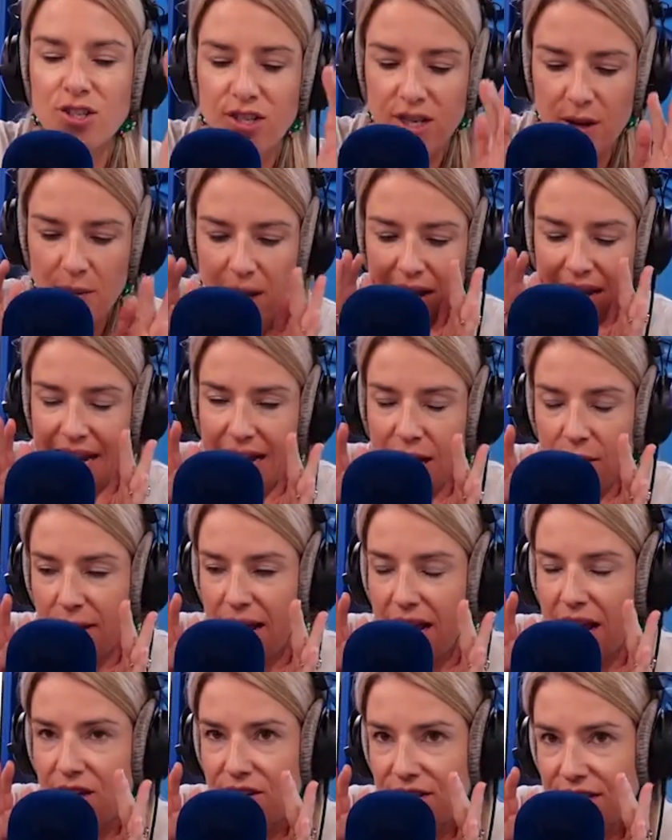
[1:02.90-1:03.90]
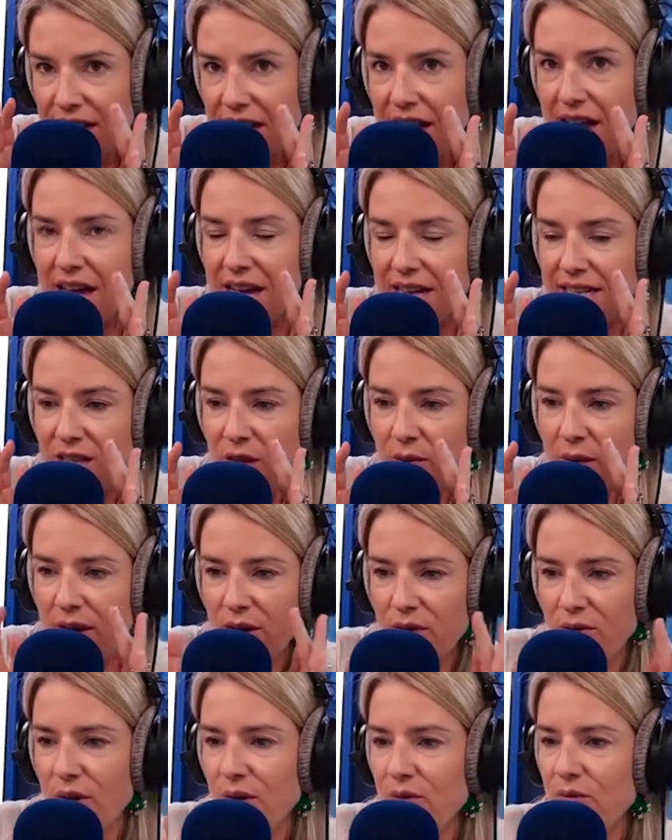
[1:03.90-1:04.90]
to come a little bit closer to the
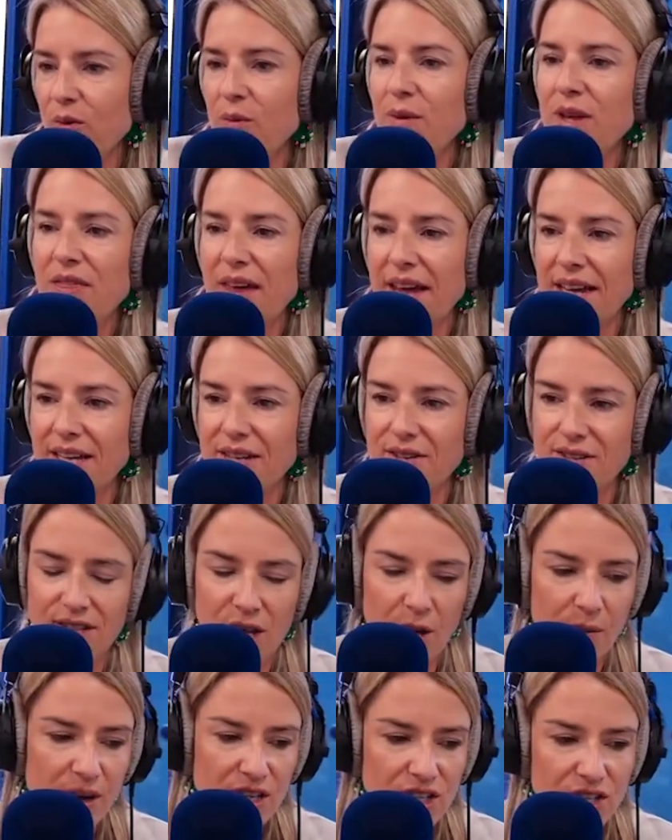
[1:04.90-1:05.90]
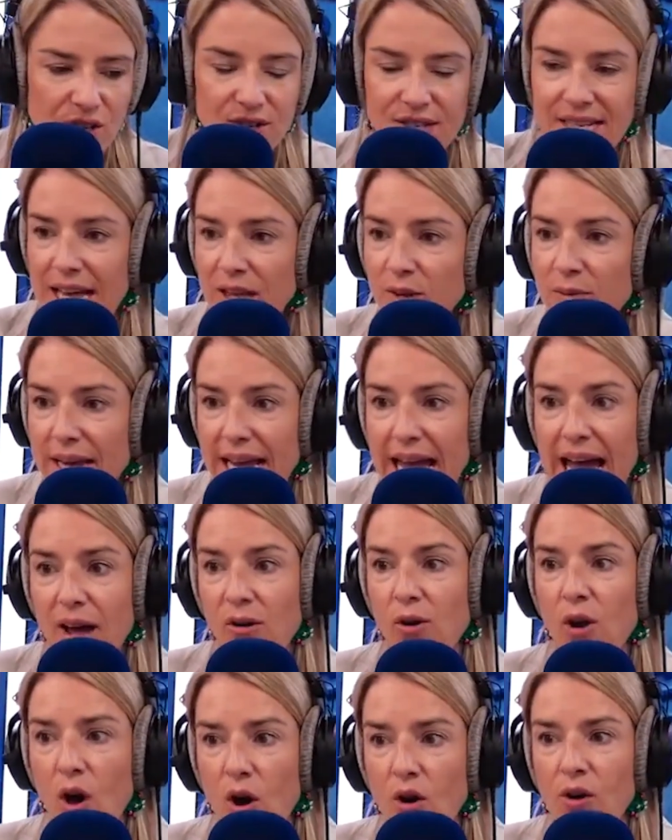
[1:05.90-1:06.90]
microphone for me? Thank you so much. So tell me, how
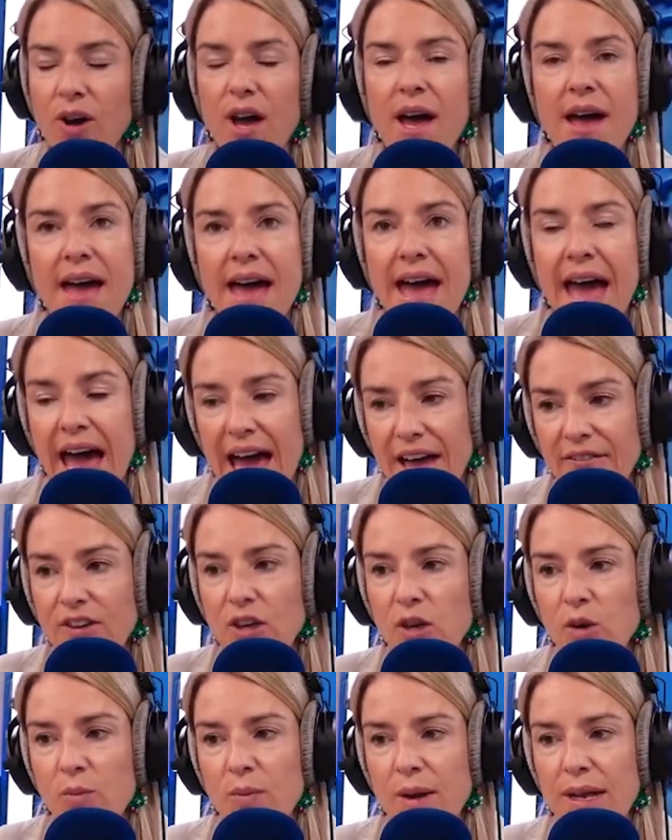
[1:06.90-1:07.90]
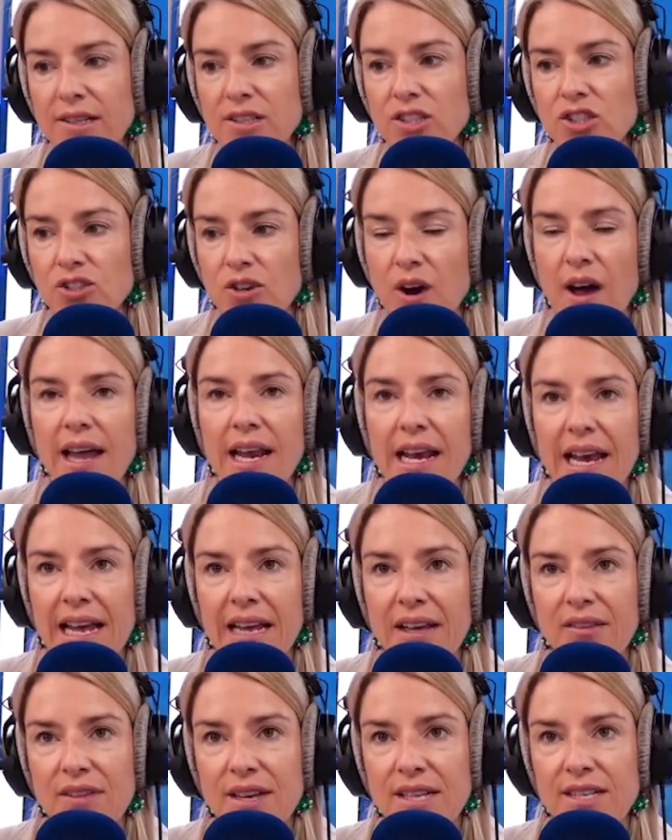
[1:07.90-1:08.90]
long have you been
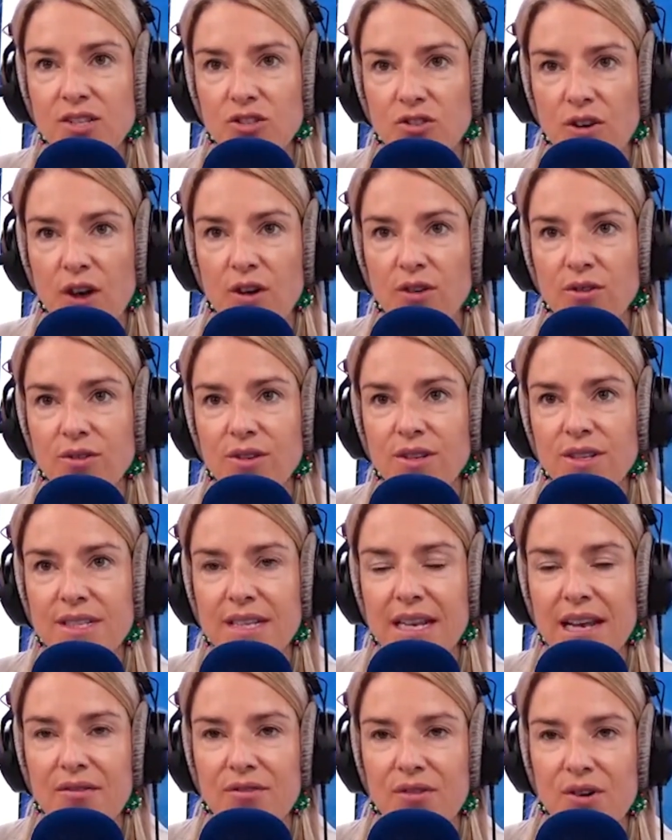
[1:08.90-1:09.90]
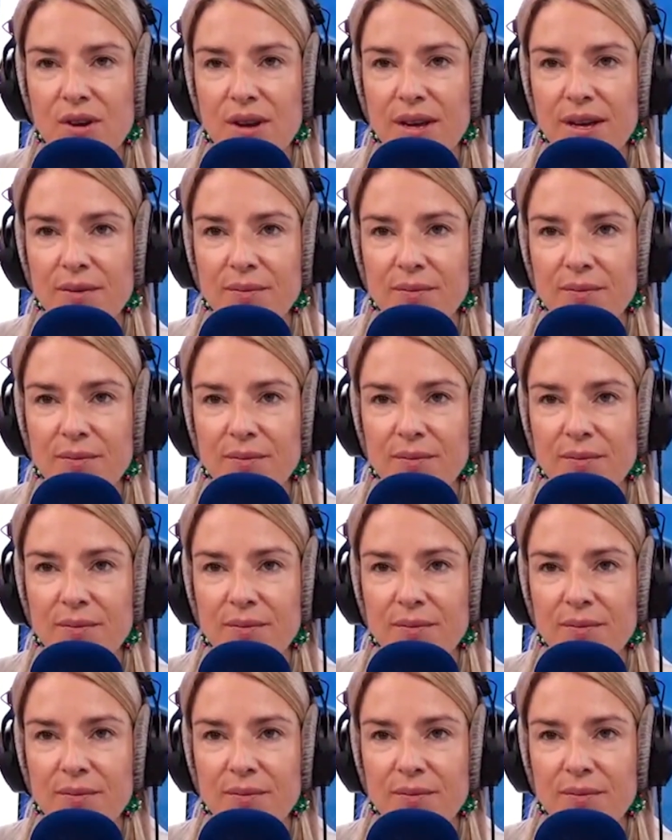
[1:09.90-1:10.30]
trialing this drone delivery?